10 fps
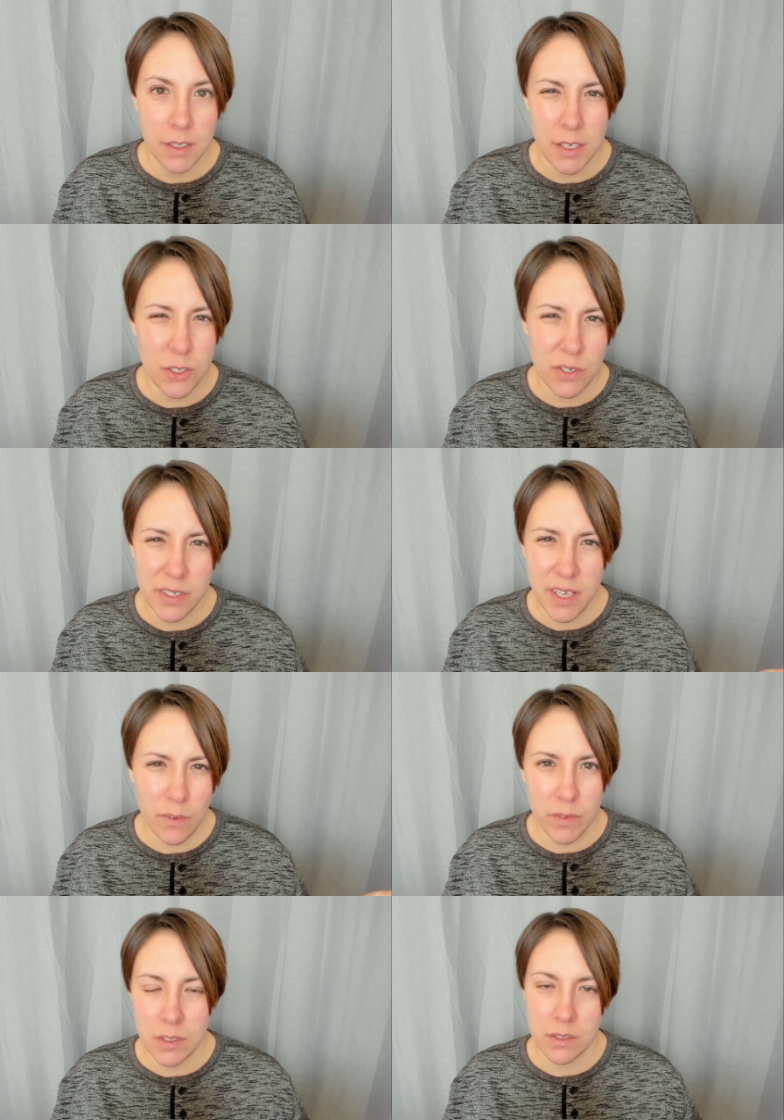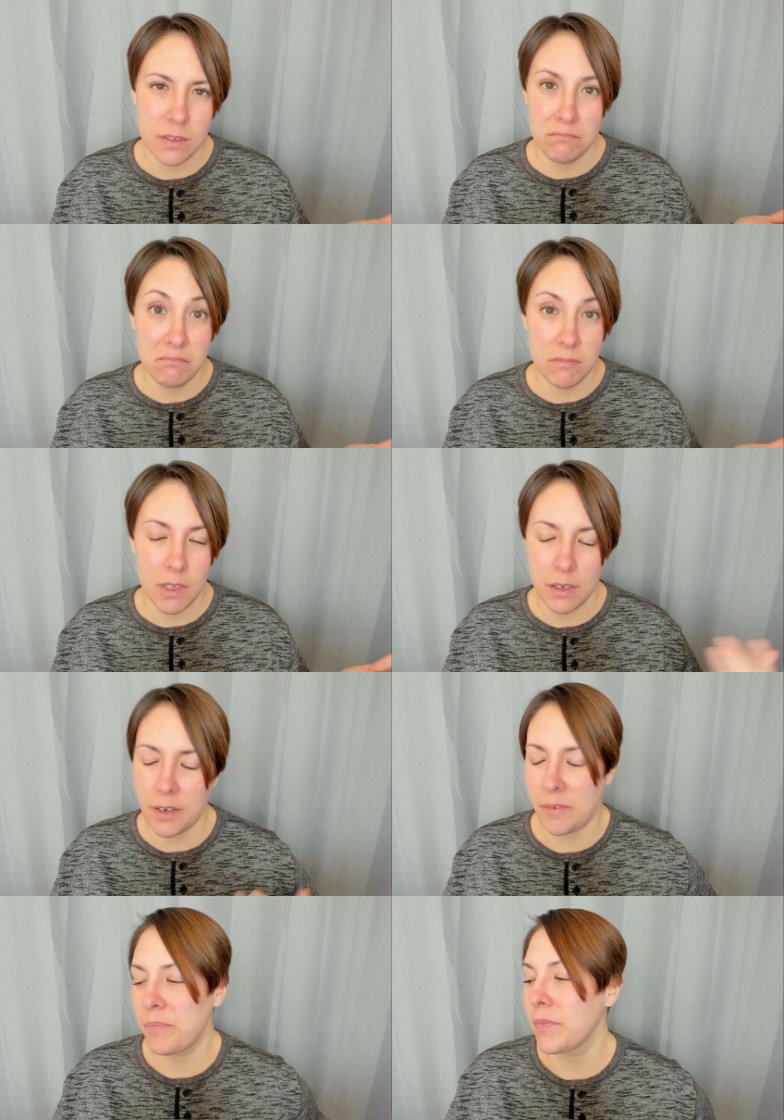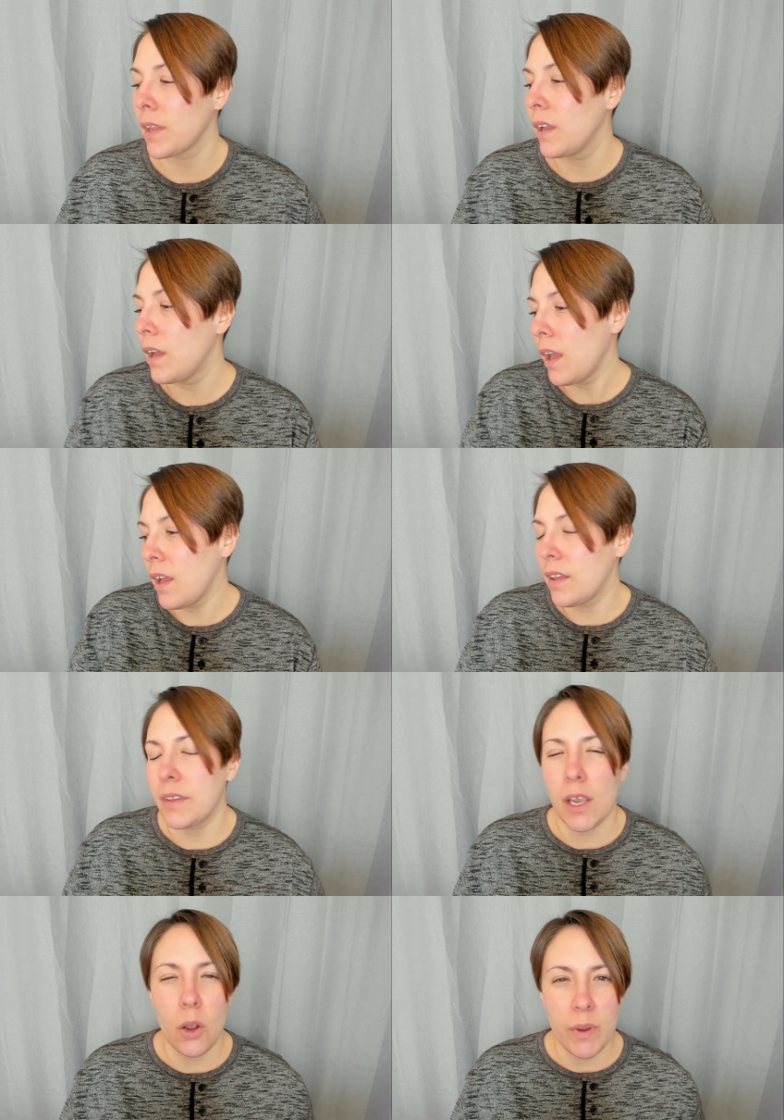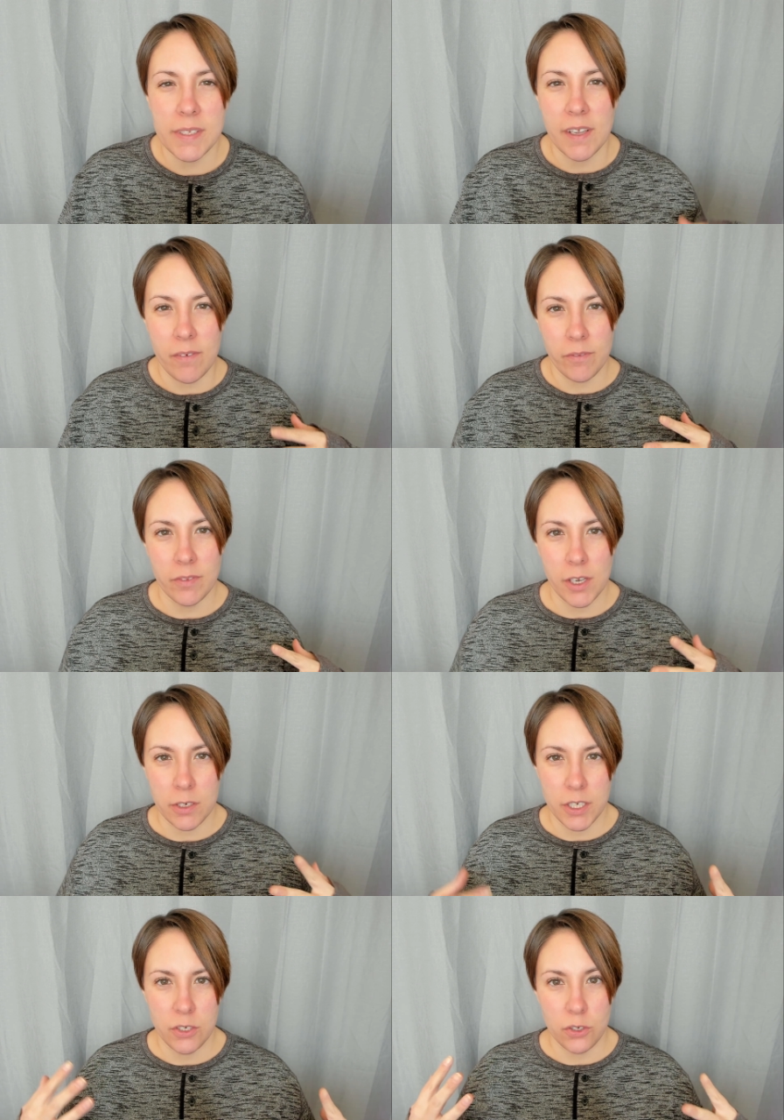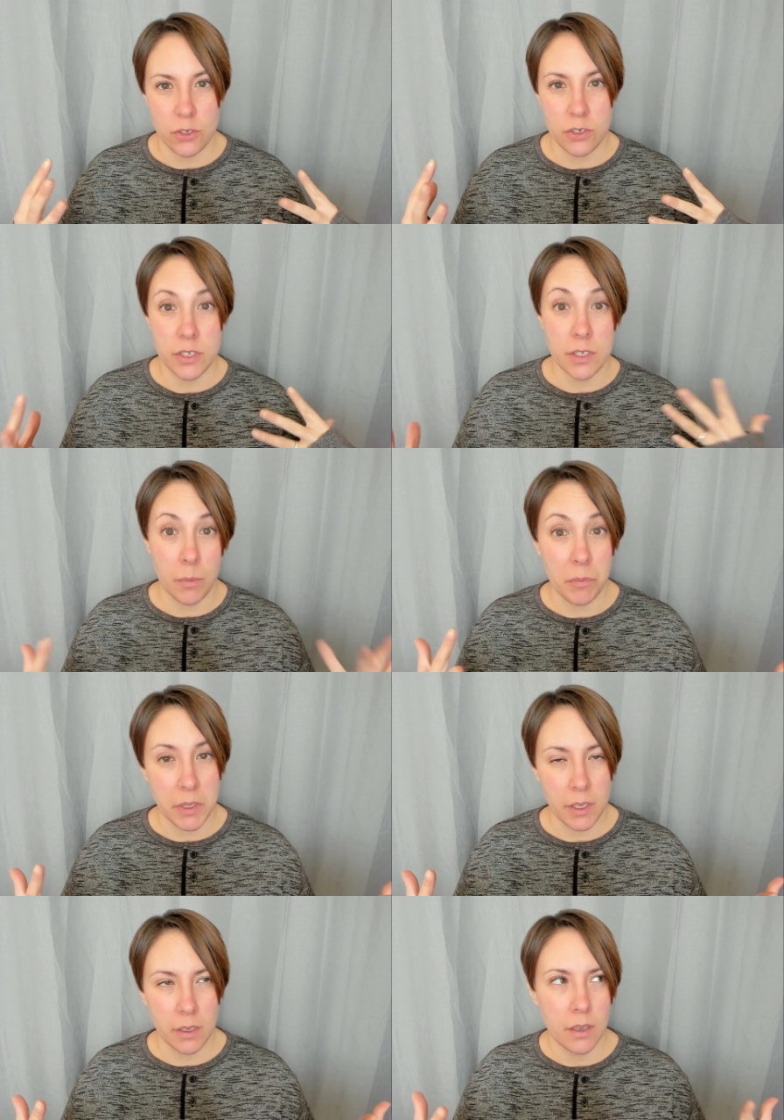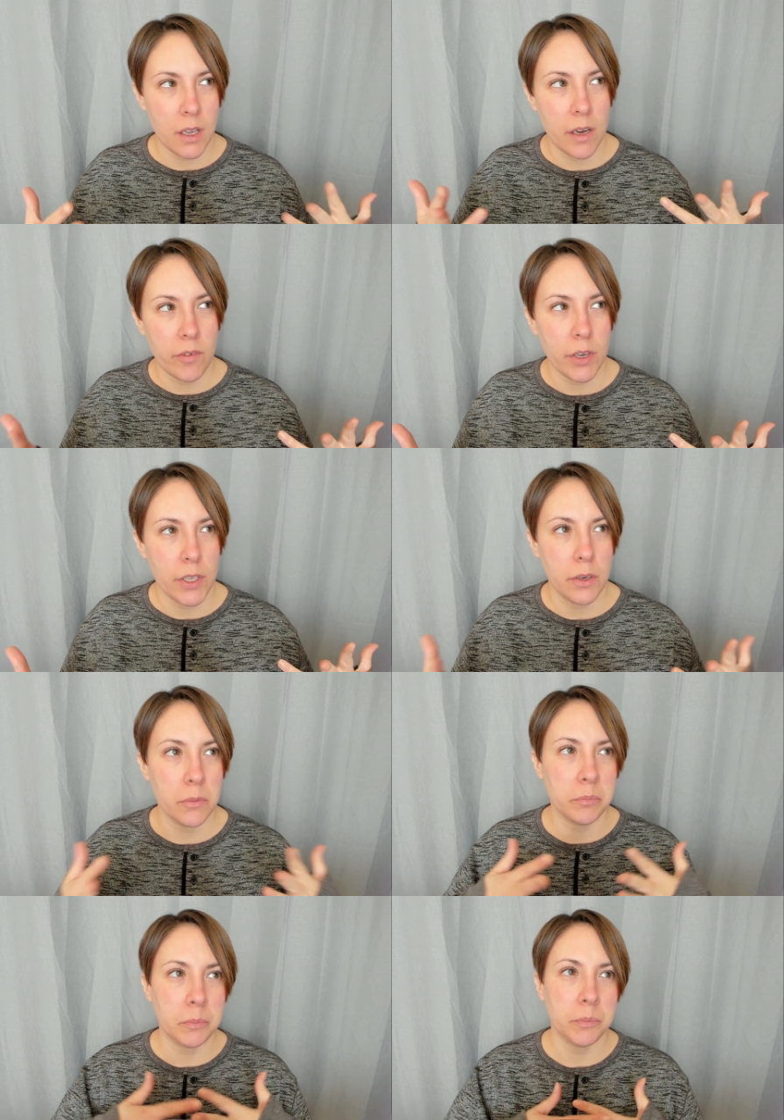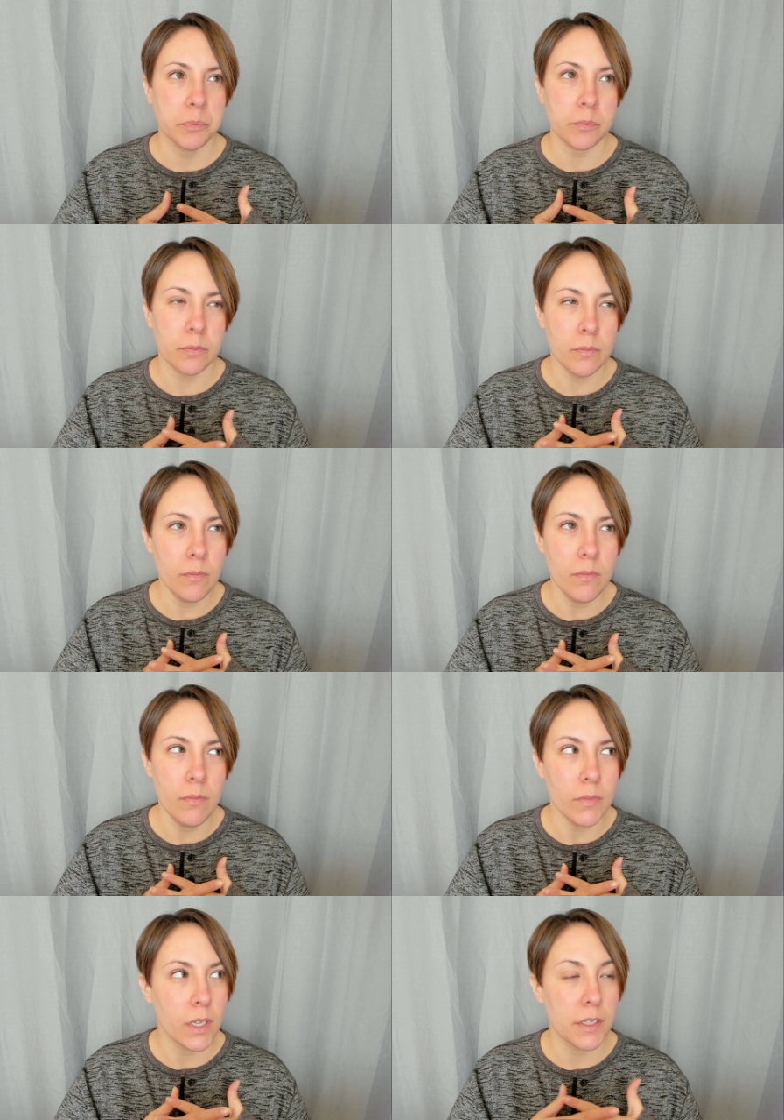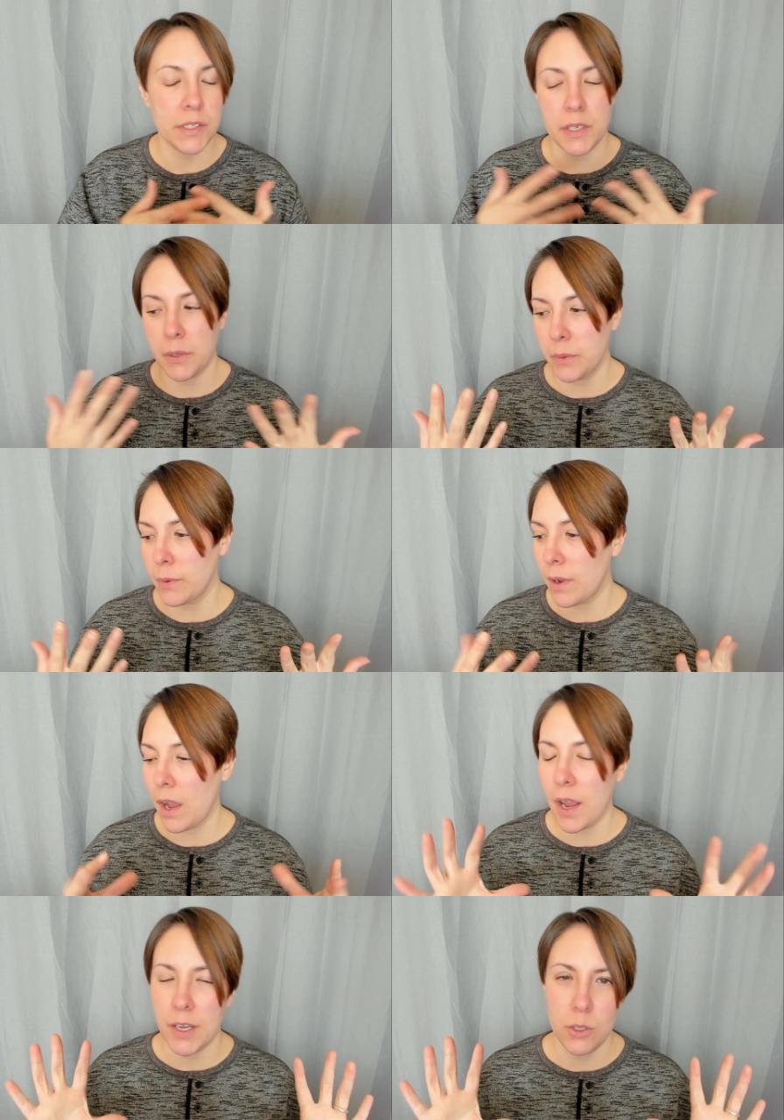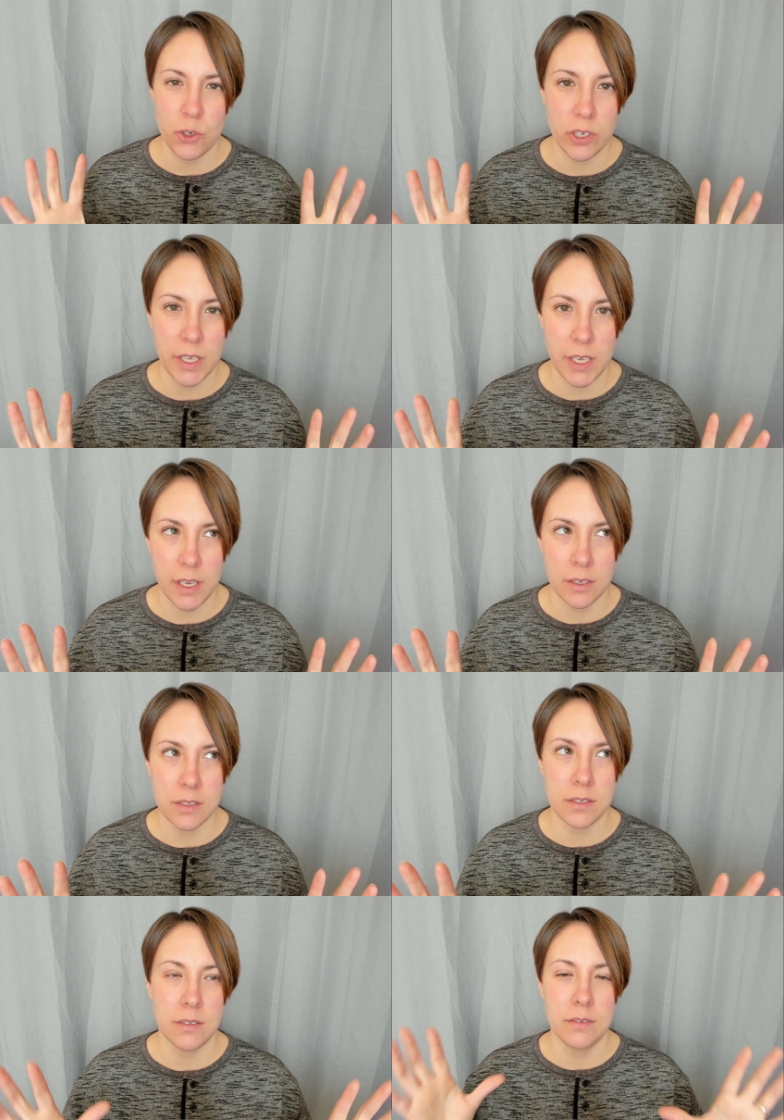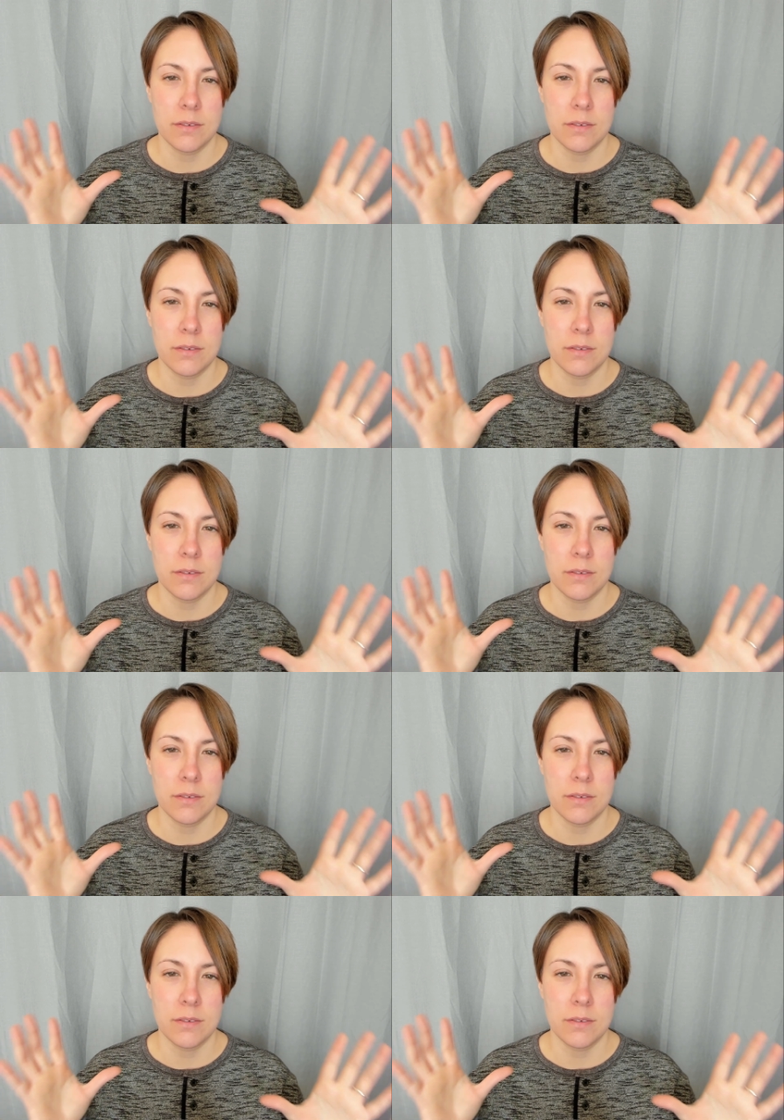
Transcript: teachers' gifts. I don't know. They always give their teachers something every year. So I usually get